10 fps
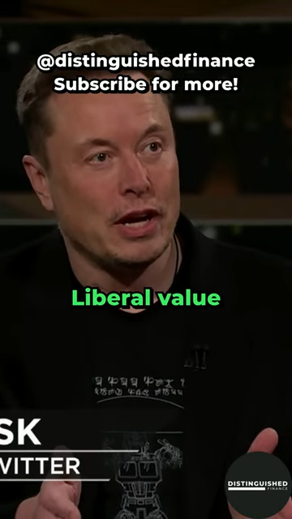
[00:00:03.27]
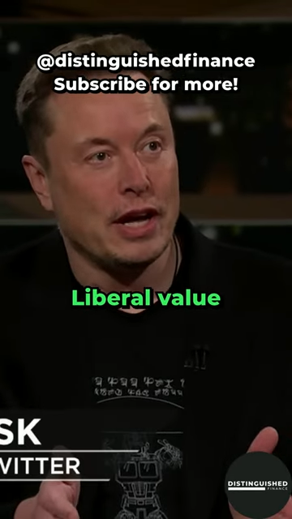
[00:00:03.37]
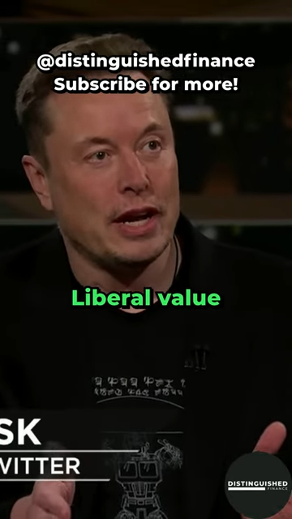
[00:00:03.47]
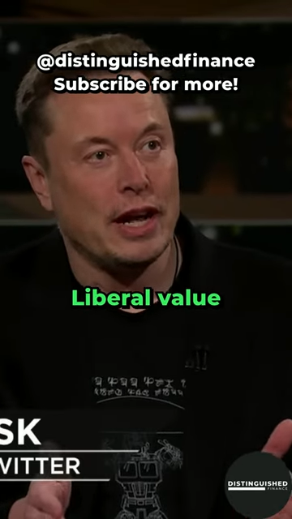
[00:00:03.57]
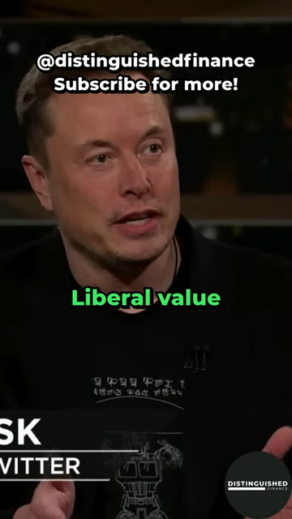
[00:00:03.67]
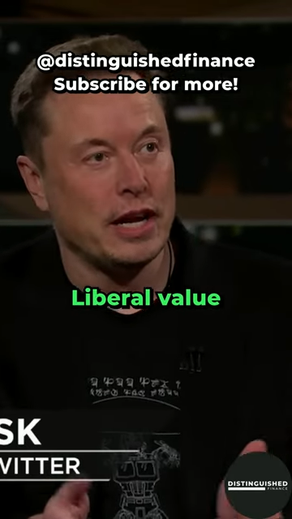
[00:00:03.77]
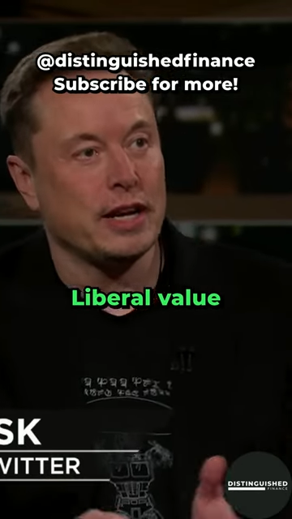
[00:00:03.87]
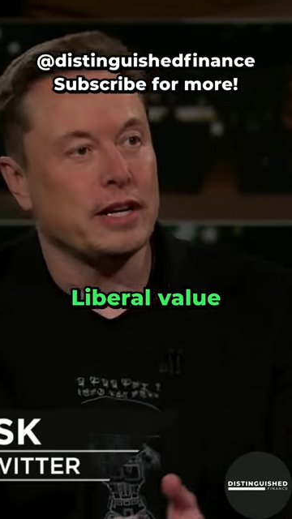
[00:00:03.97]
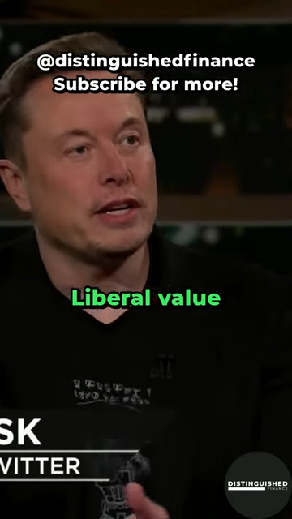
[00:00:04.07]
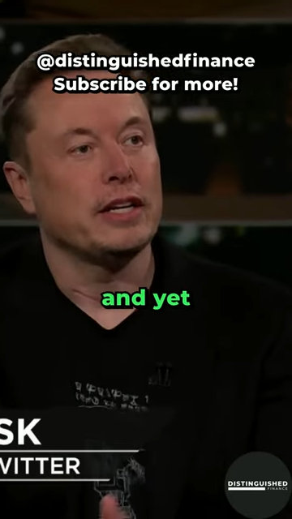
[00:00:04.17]

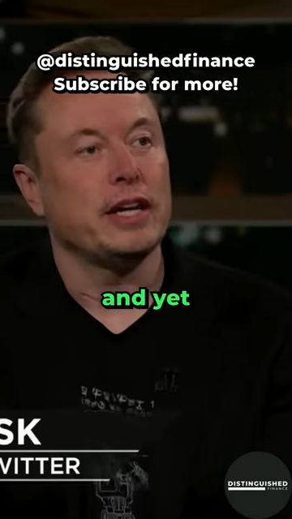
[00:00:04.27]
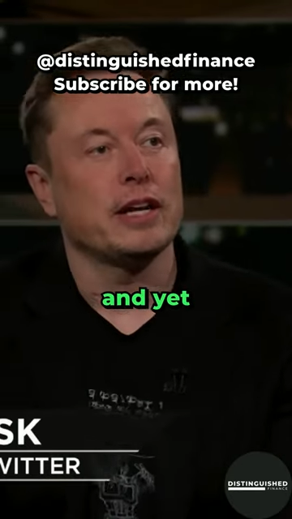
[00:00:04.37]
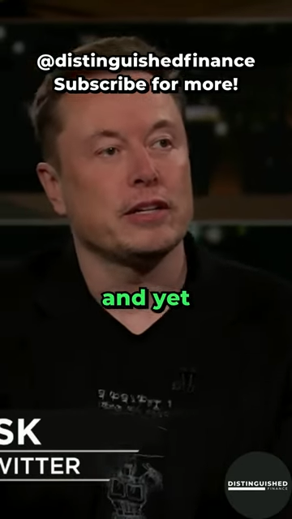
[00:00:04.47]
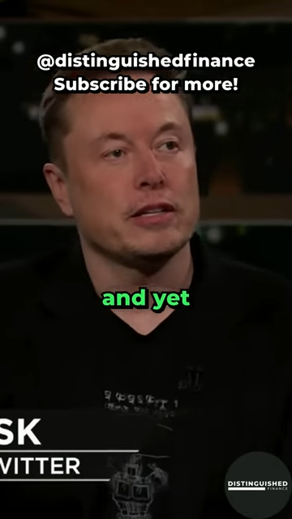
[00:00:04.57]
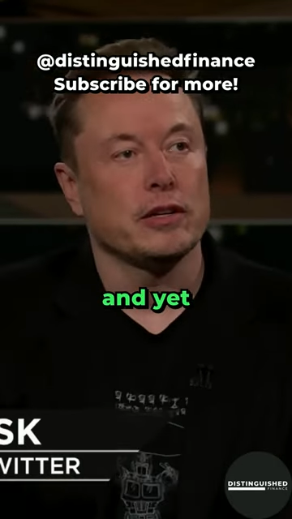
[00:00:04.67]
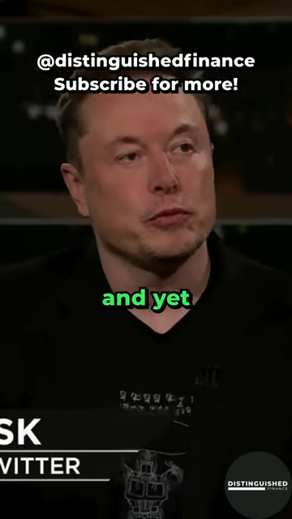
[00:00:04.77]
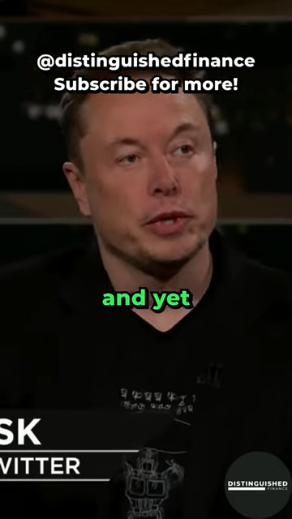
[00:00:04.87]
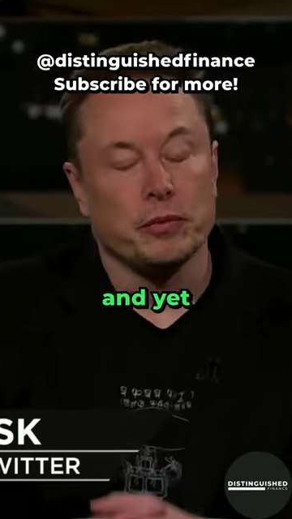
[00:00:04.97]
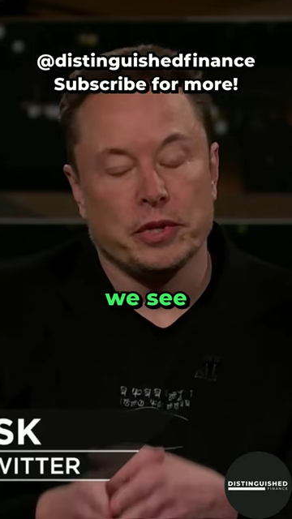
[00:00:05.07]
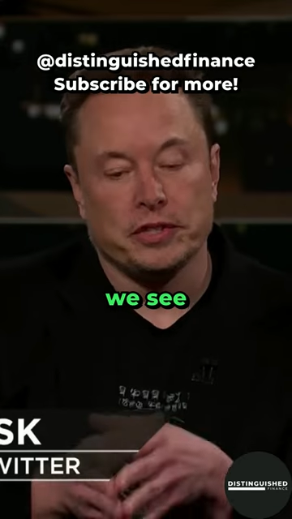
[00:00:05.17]
and yet
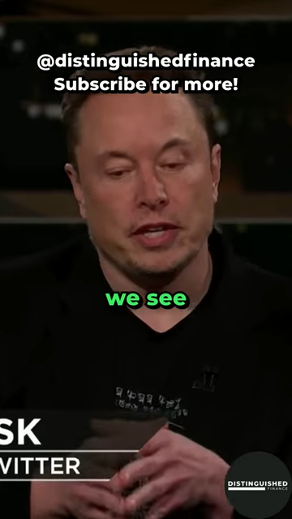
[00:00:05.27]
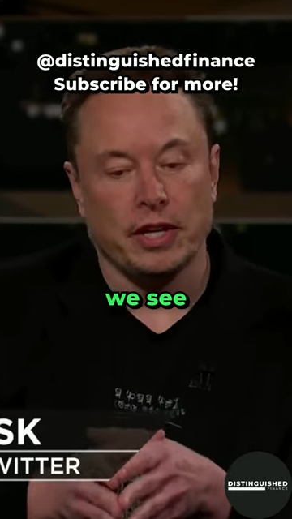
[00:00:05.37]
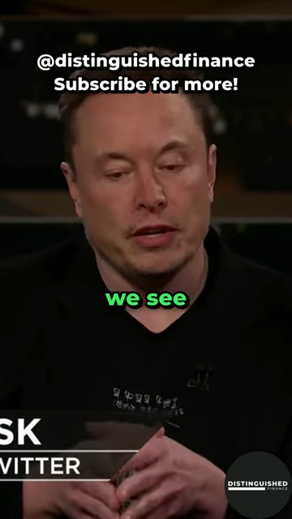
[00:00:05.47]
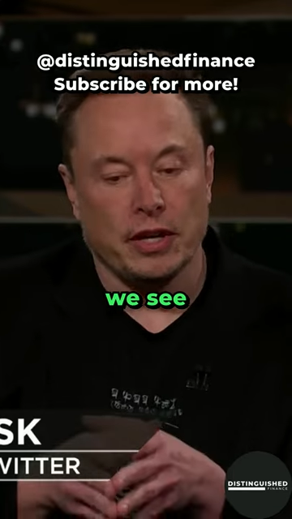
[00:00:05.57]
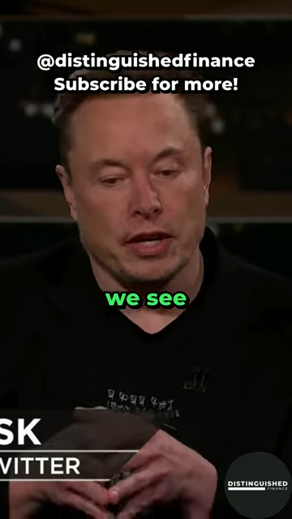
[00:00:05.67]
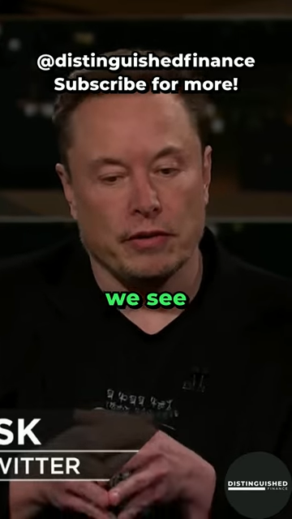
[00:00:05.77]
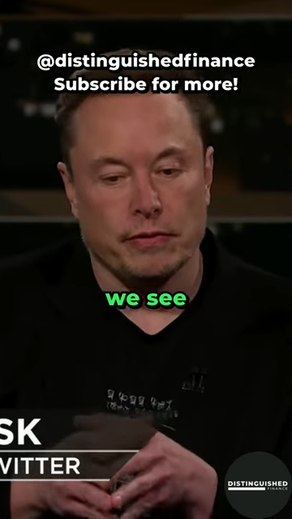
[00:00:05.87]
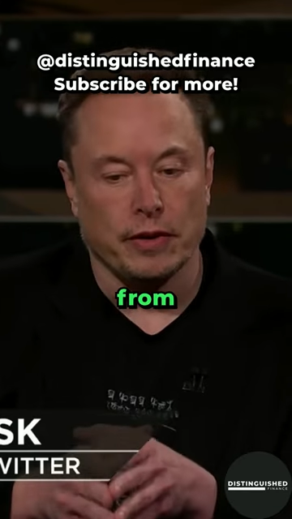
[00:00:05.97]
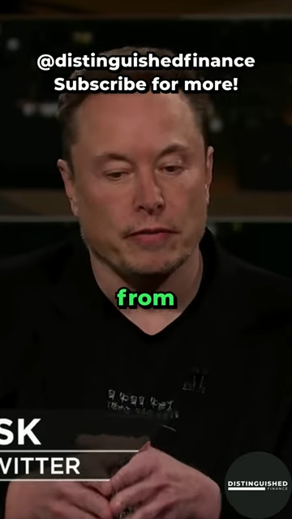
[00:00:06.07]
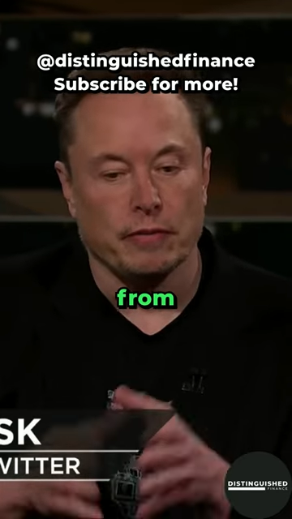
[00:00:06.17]
we see
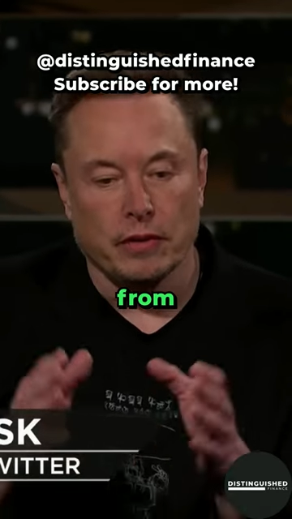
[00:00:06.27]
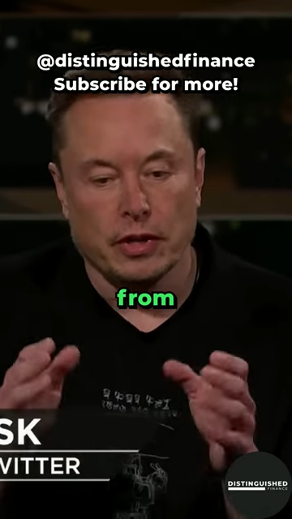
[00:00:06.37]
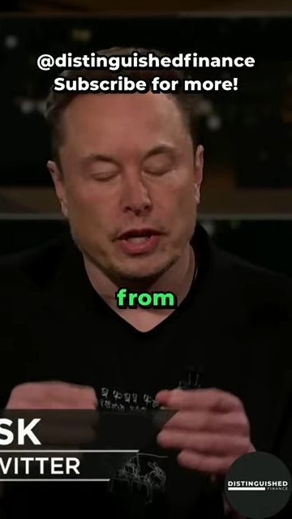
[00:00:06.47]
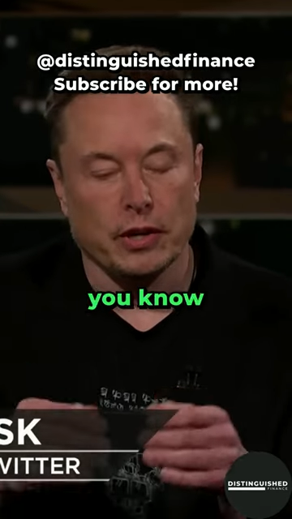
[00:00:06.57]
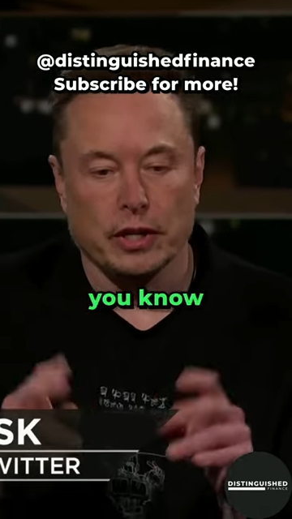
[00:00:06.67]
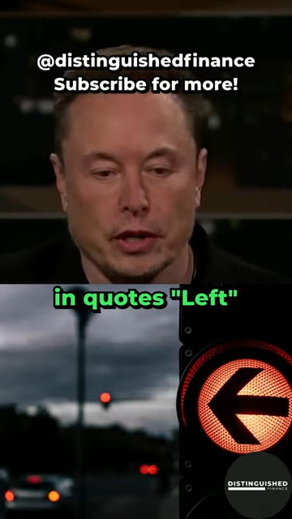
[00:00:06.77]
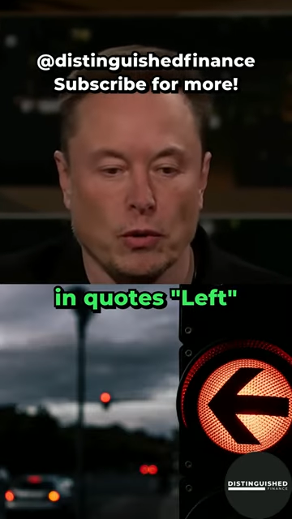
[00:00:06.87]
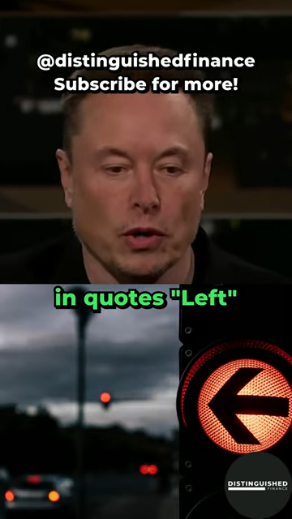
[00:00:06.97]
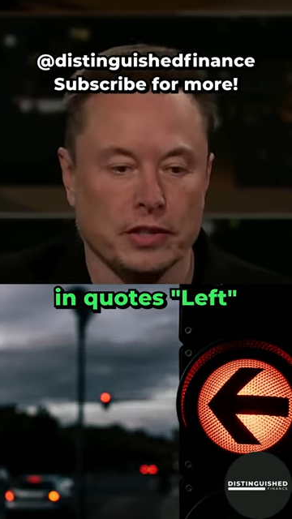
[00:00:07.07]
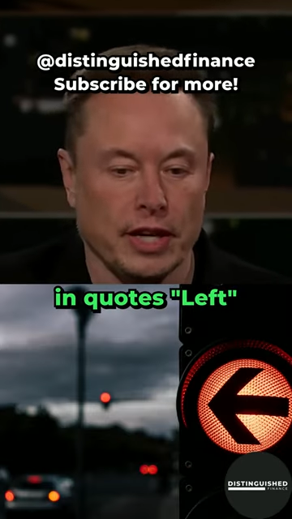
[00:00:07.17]
from the in
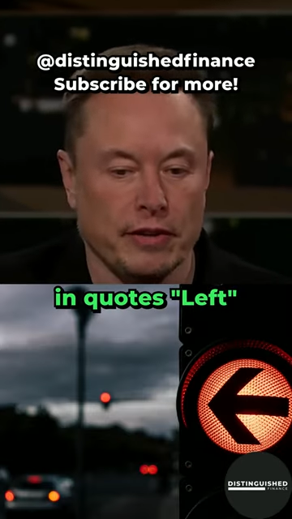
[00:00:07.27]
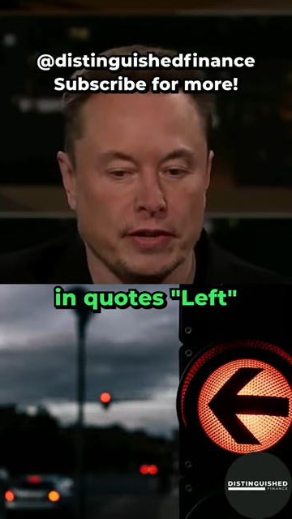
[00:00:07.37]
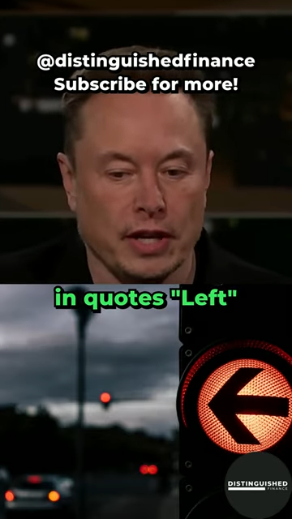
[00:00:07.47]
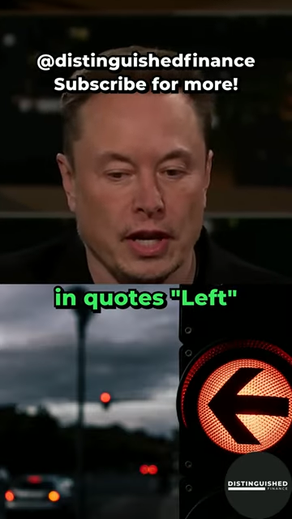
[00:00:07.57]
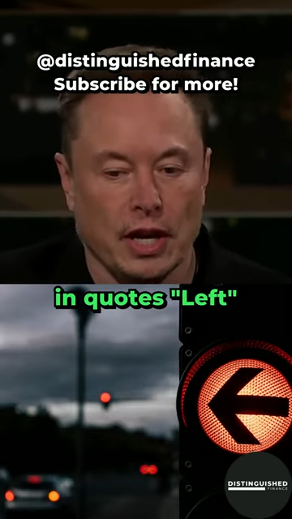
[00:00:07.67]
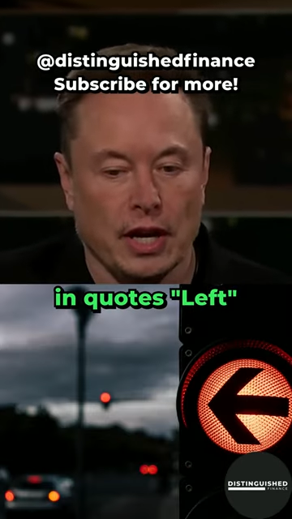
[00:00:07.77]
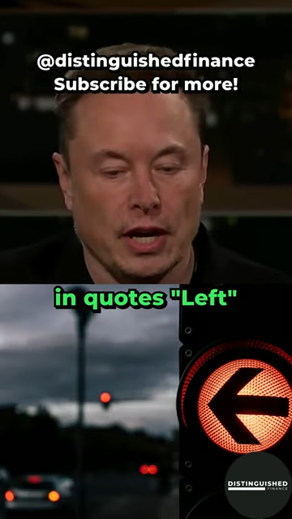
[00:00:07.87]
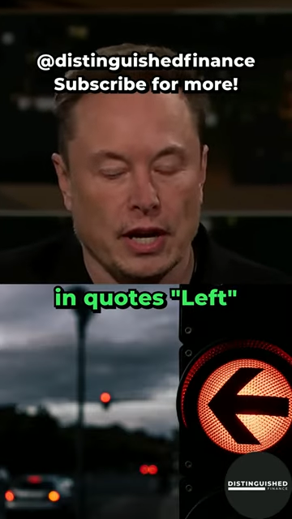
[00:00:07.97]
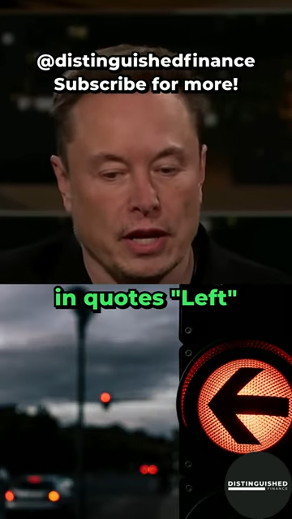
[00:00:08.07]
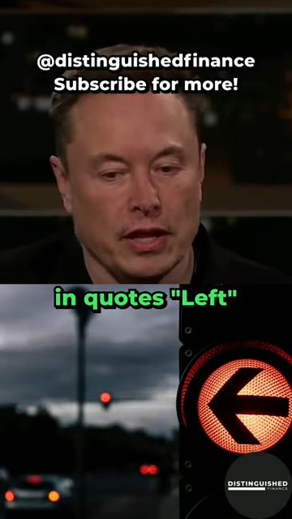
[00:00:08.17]
quotes left
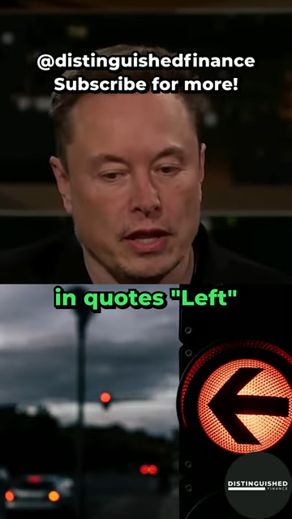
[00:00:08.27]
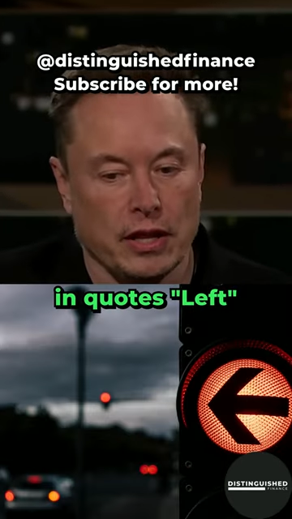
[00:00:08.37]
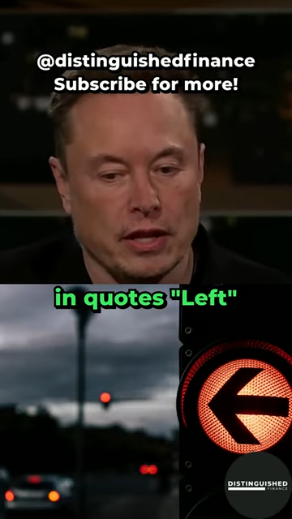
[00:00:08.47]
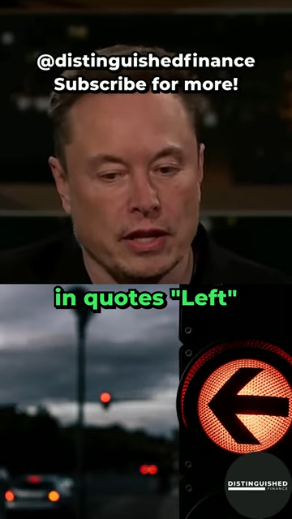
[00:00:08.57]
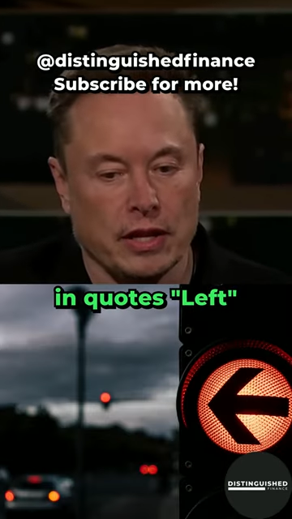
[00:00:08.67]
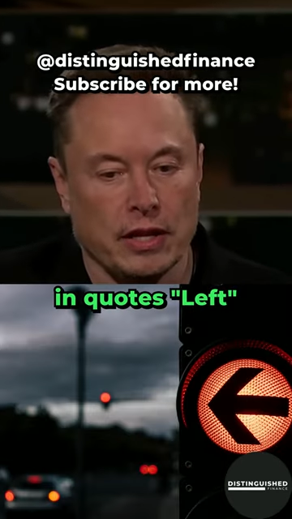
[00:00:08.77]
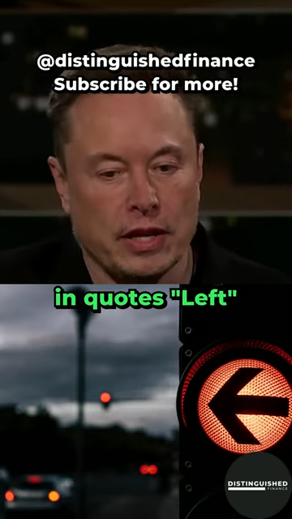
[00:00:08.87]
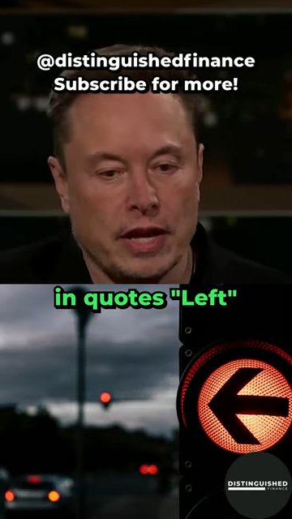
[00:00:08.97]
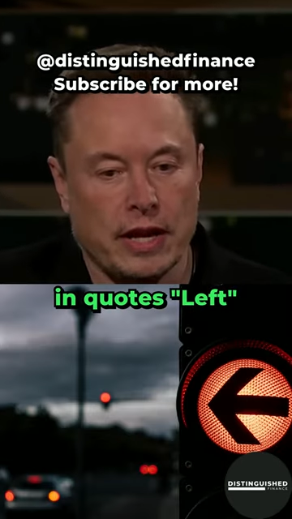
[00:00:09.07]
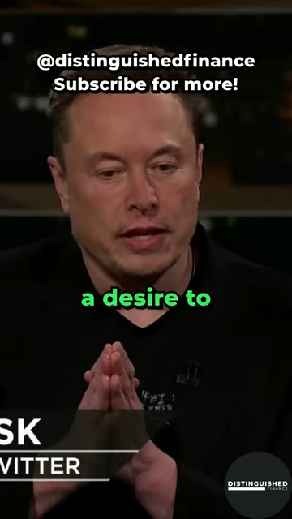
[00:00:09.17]

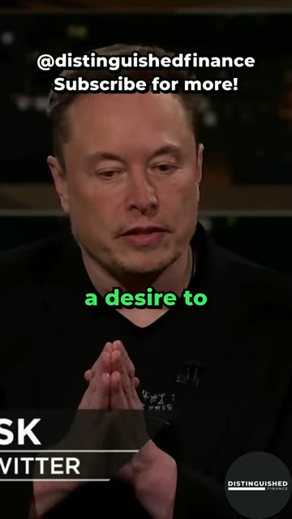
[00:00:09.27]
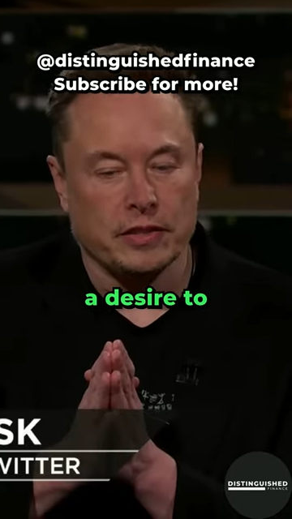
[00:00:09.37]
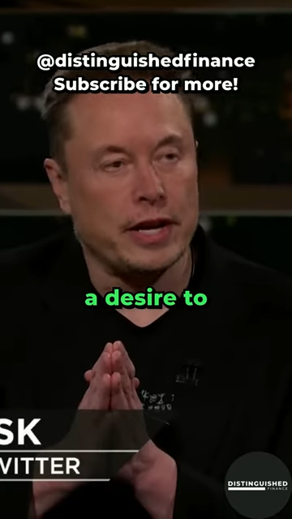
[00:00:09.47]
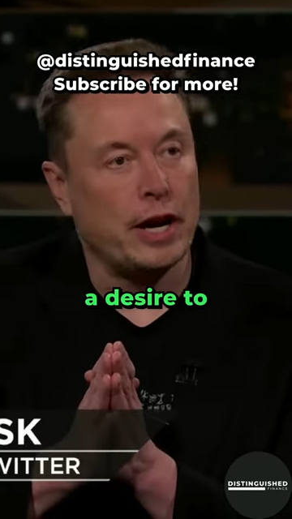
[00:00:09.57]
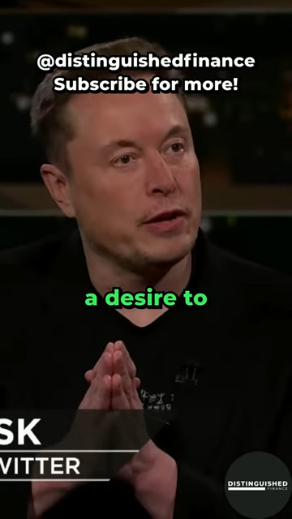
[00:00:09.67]
a desire